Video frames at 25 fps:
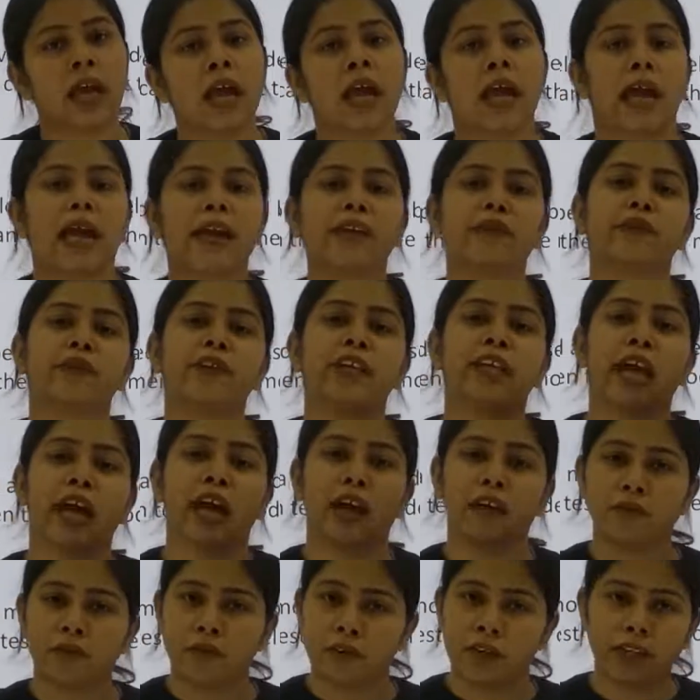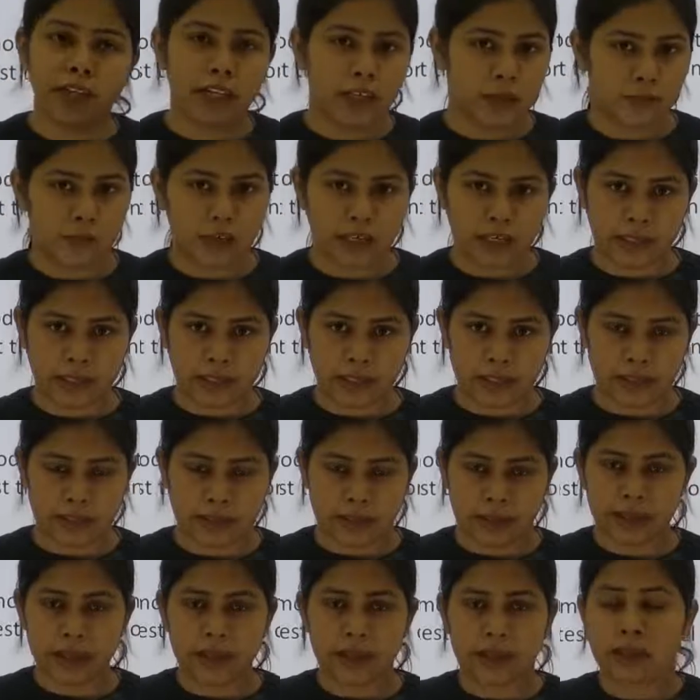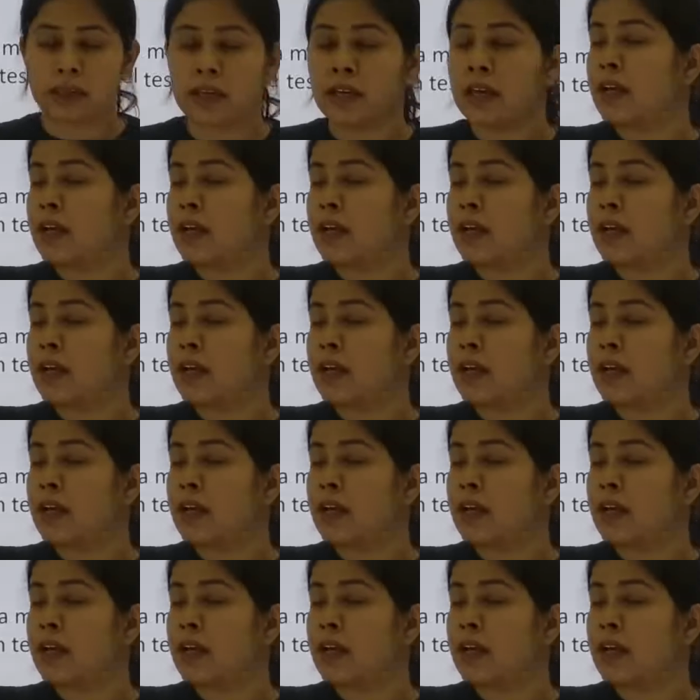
and we have labeled data, right?